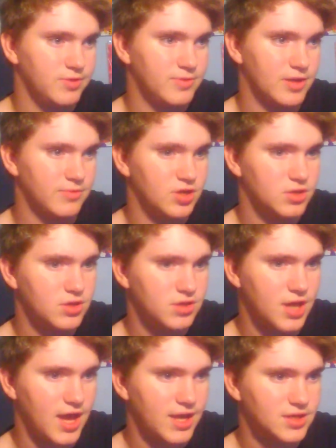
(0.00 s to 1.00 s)
becoming a good
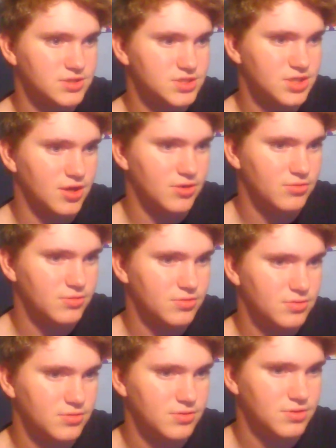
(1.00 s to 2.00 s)
guy. So,
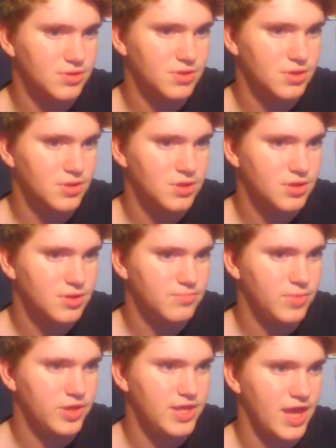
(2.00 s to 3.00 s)

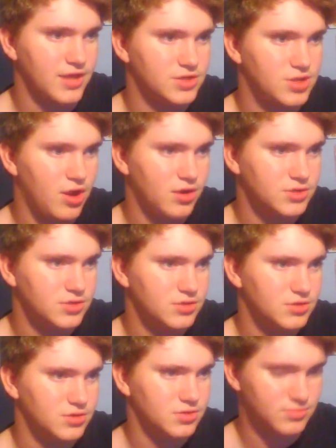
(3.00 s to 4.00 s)
but yeah,
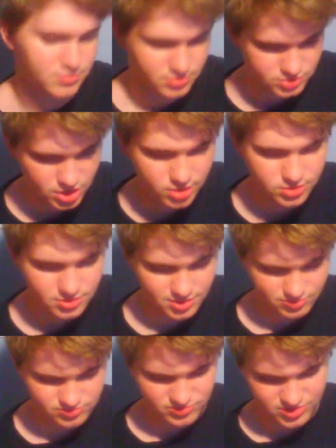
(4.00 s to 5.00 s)
Doctor,
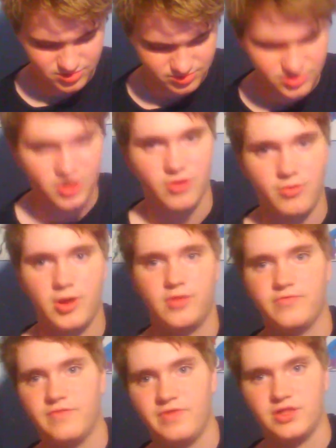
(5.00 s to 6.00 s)
when all
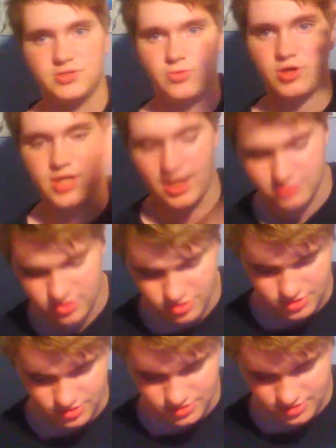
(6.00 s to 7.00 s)
of the villains who weren't captured
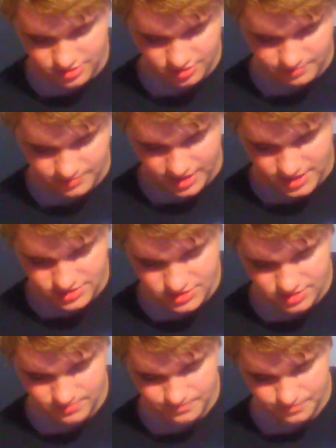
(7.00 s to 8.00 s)
returned to their
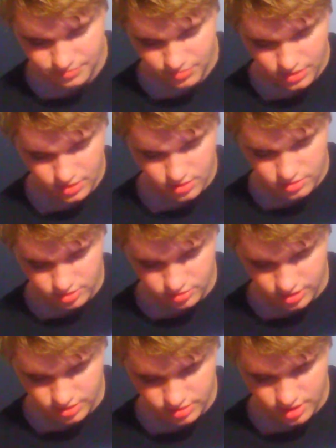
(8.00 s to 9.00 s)
base, they're
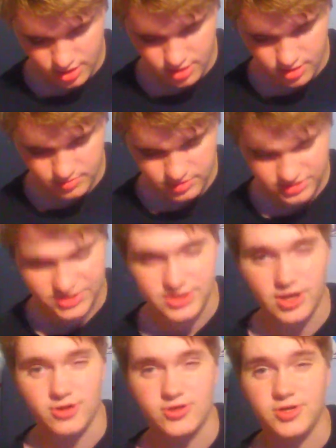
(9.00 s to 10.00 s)
and see
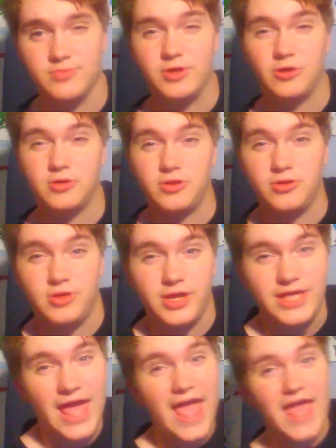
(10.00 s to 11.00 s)
Doctor Doom, they're
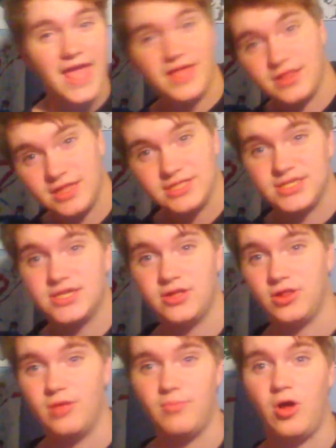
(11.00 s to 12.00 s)
like, hey, let's
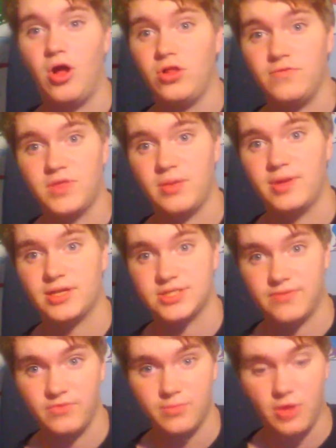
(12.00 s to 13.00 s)
kill them, all of them
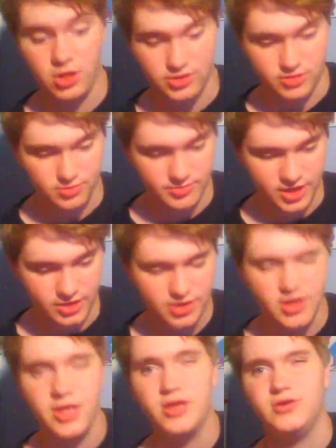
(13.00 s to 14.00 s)
except for Molecule Man.
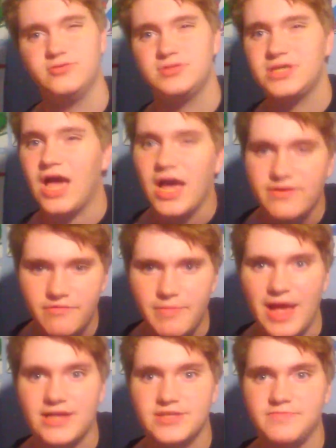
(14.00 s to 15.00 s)
He was kind of a
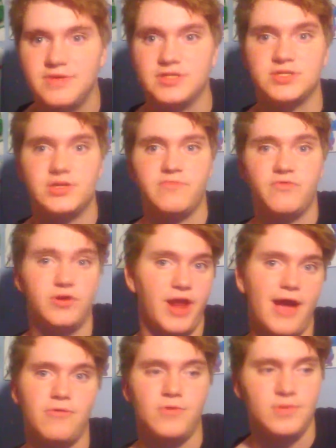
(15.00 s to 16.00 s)
pacifist for
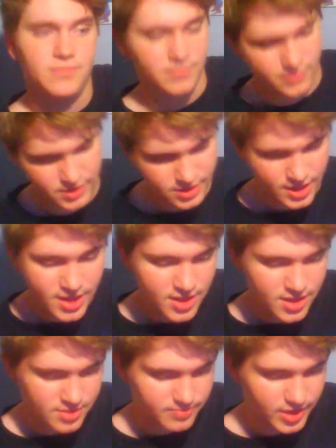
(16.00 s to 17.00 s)
now,
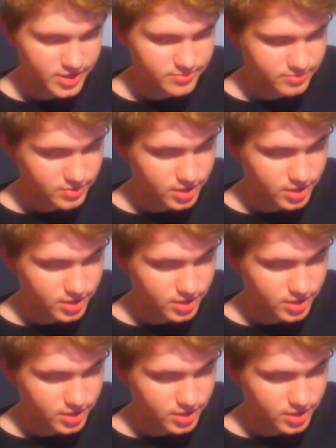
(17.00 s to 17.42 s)
but